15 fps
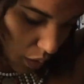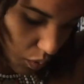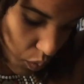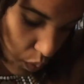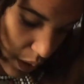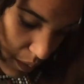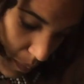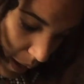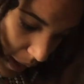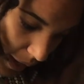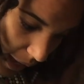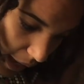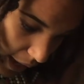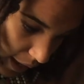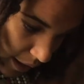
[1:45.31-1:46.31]
when my
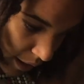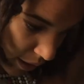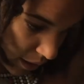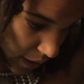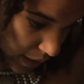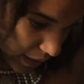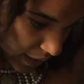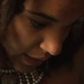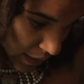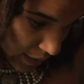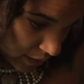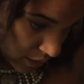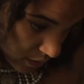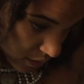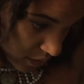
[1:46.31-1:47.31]
hair
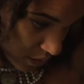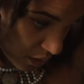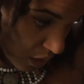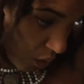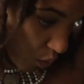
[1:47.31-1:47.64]
is